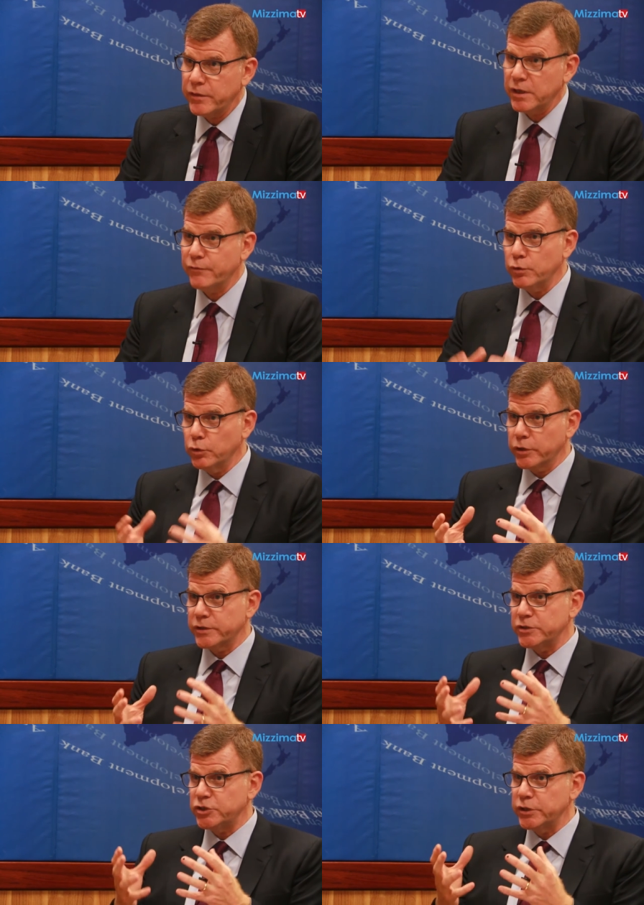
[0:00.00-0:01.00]
I think if you look at
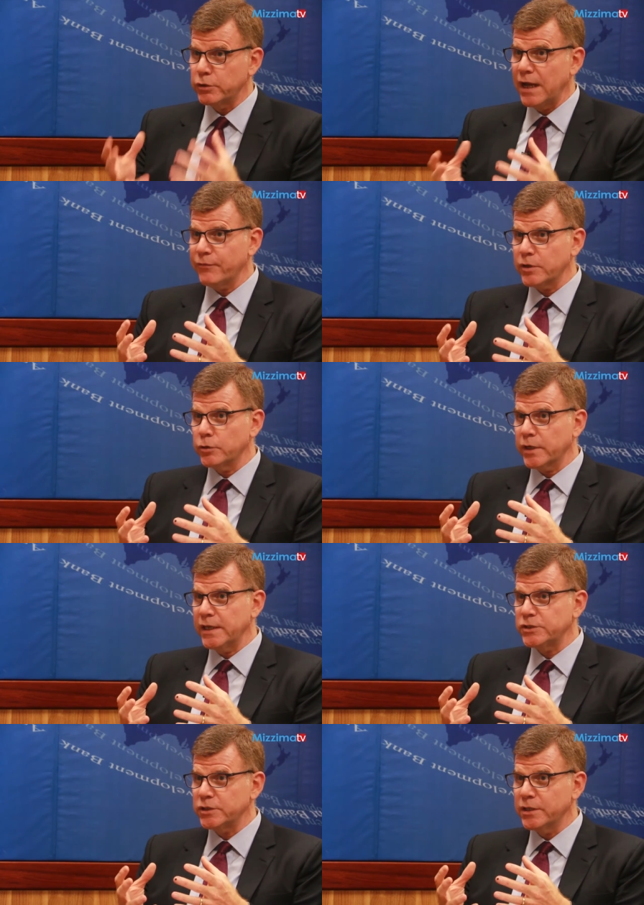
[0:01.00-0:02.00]
the geographic
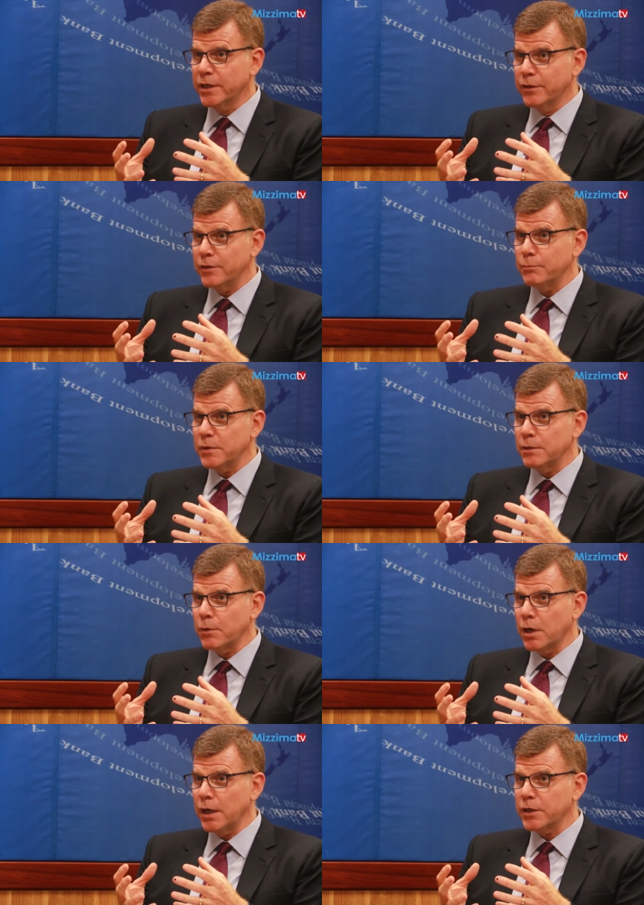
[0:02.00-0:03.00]
location that
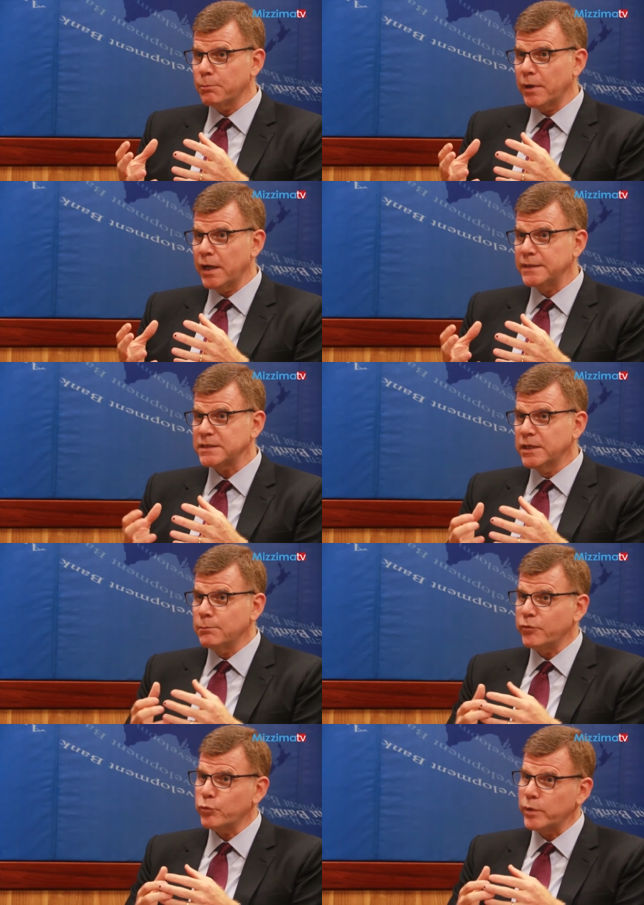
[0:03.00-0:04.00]
Myanmar occupies
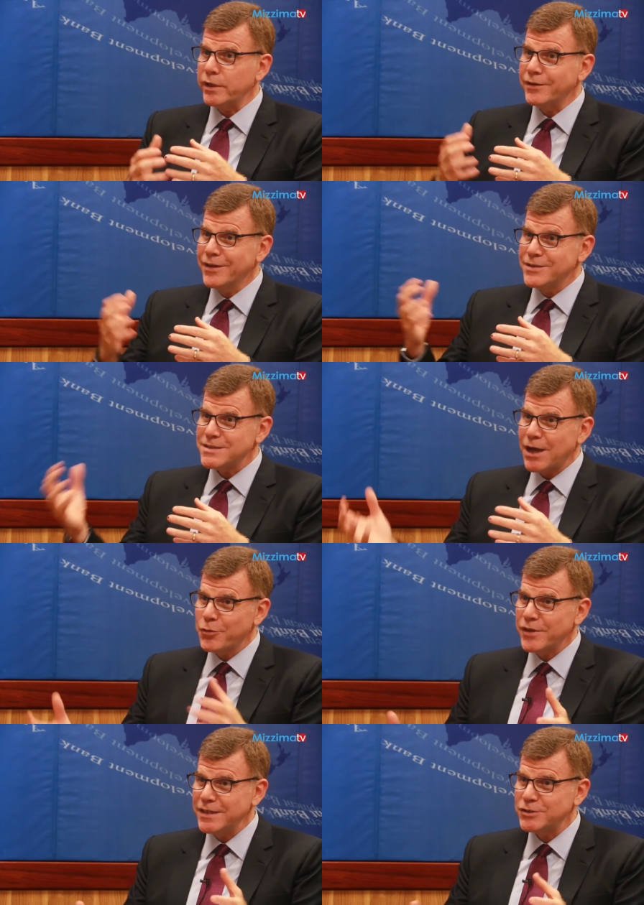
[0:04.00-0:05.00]
between
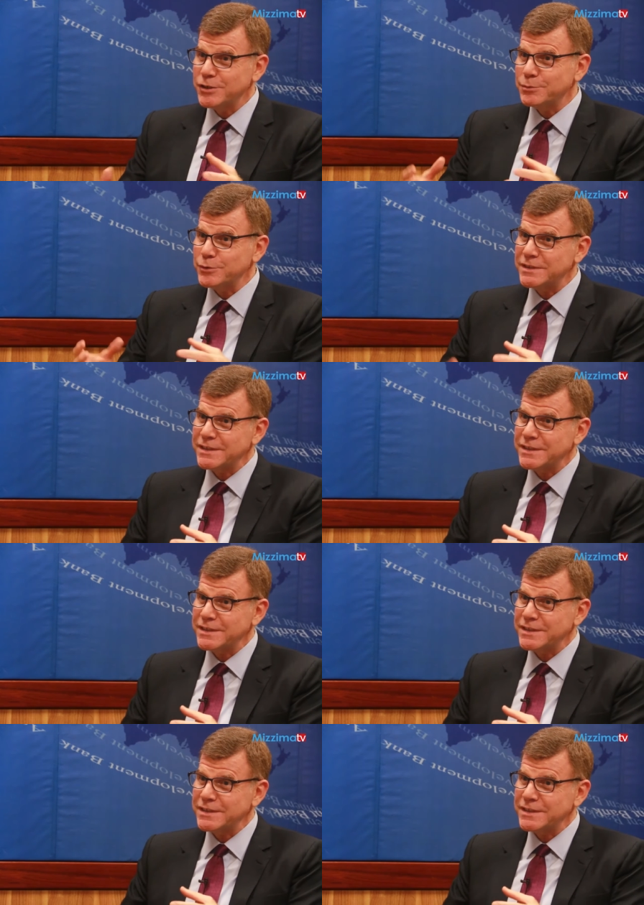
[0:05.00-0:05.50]
South Asia, between